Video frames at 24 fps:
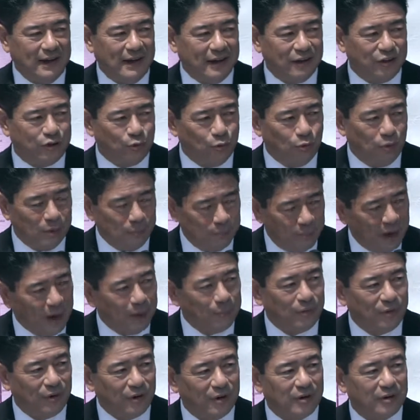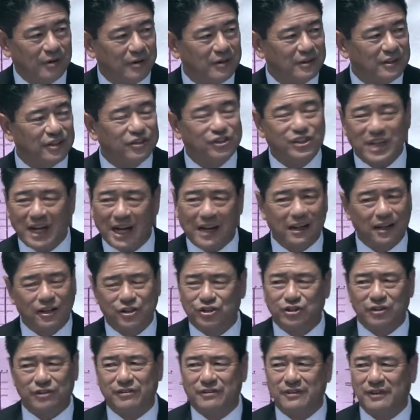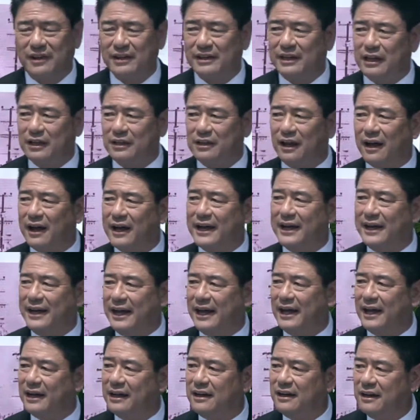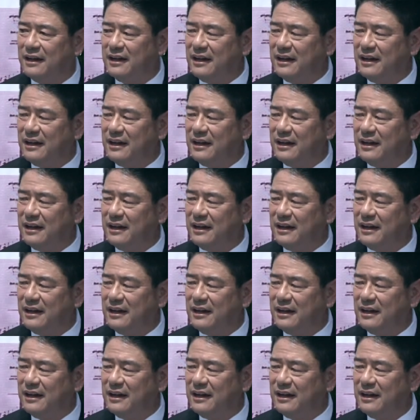and to remember the challenges that lie ahead,